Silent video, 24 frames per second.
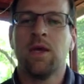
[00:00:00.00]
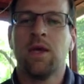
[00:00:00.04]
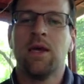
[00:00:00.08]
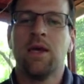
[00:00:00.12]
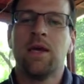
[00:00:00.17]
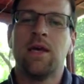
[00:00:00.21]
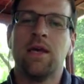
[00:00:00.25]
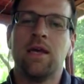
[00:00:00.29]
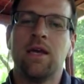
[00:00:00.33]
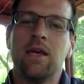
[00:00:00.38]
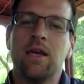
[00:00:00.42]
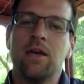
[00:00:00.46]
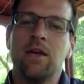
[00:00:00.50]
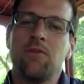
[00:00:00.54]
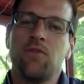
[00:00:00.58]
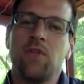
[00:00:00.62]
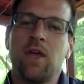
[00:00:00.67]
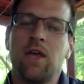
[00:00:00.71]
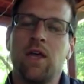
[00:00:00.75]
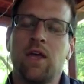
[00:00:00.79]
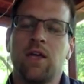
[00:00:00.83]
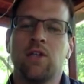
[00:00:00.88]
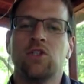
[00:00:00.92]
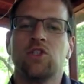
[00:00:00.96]
If
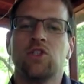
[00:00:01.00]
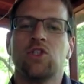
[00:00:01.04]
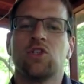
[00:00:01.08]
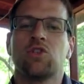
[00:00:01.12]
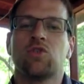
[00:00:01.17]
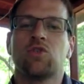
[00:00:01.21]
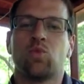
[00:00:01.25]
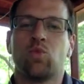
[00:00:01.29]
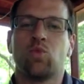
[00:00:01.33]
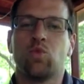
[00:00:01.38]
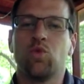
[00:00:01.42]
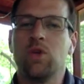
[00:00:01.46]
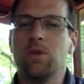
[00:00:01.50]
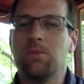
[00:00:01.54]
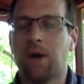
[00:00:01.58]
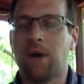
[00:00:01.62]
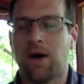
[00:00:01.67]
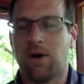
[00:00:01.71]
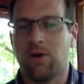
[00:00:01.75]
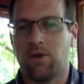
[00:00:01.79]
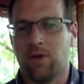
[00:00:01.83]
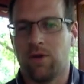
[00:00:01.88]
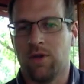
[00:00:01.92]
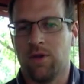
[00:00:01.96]
they can just
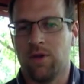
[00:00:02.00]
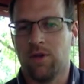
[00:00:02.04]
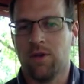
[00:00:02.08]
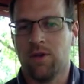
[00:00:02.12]
rebound it